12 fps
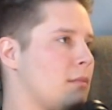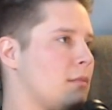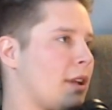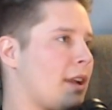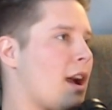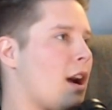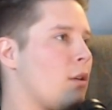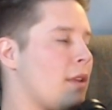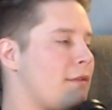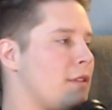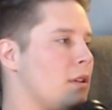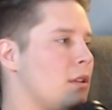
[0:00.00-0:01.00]
like how they
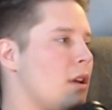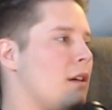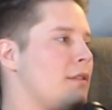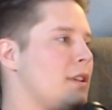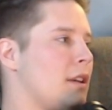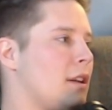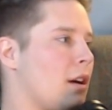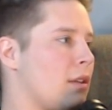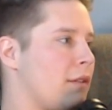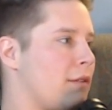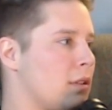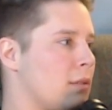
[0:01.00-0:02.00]
feel loved and how
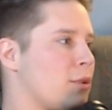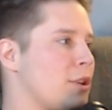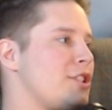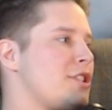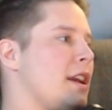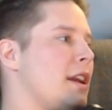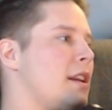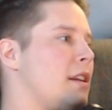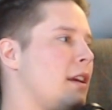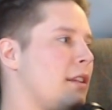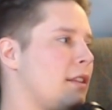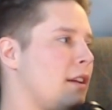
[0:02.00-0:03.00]
they feel appreciated,
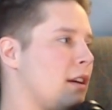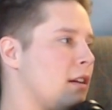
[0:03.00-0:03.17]
and